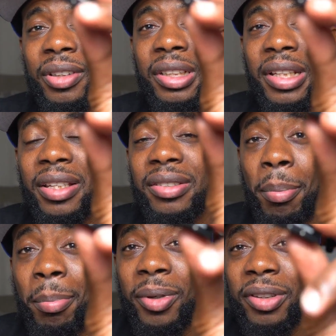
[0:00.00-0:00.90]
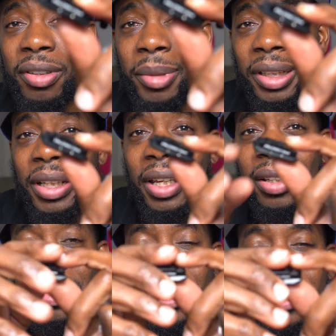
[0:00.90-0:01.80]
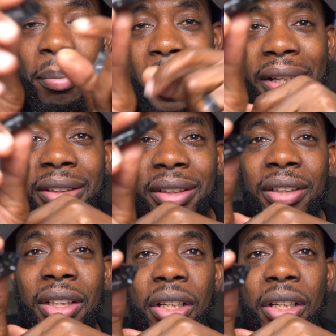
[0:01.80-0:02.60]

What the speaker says: it's a magnet.